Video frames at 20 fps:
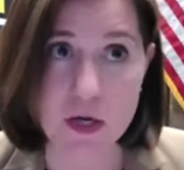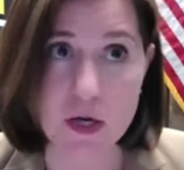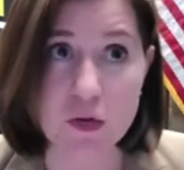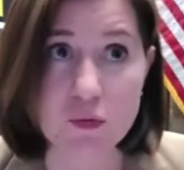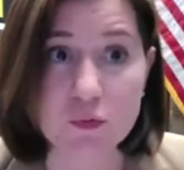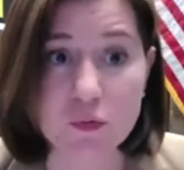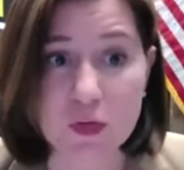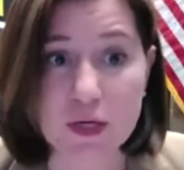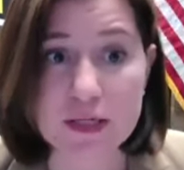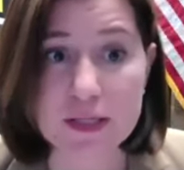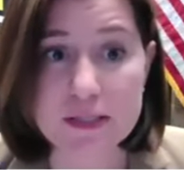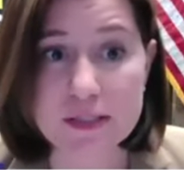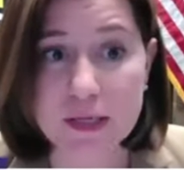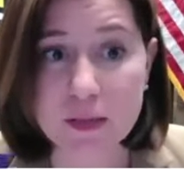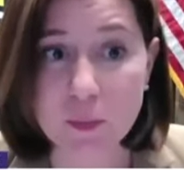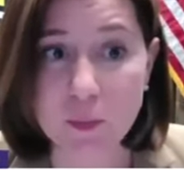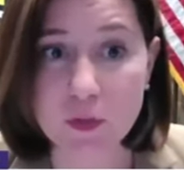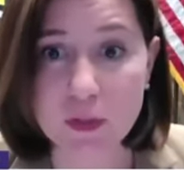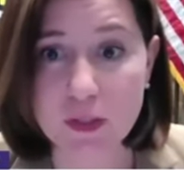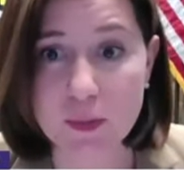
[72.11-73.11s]
For us, that
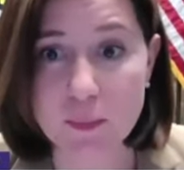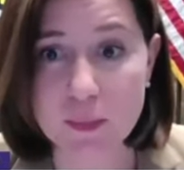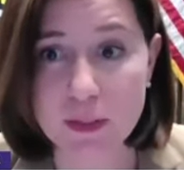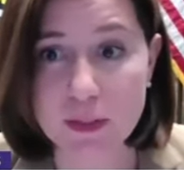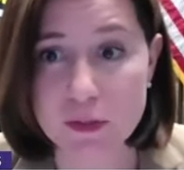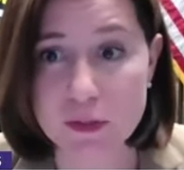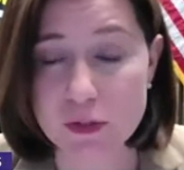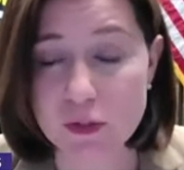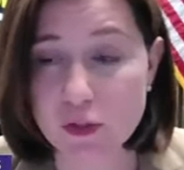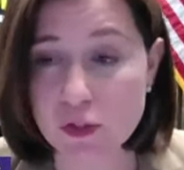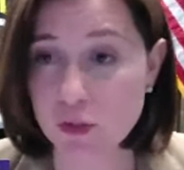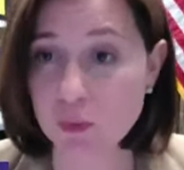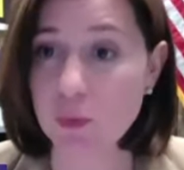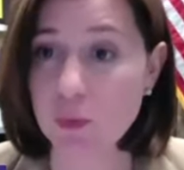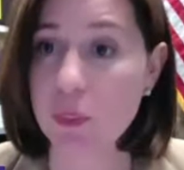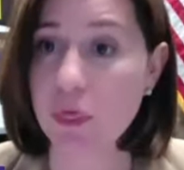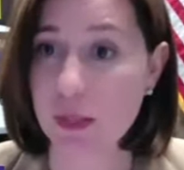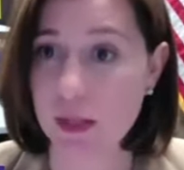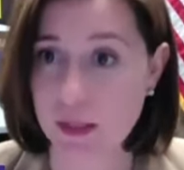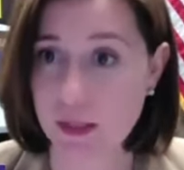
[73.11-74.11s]
really means two
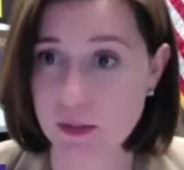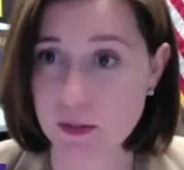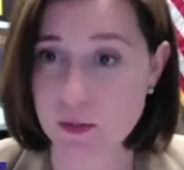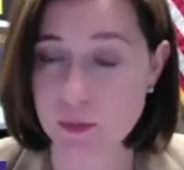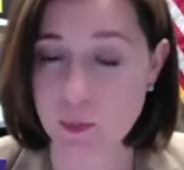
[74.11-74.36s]
things.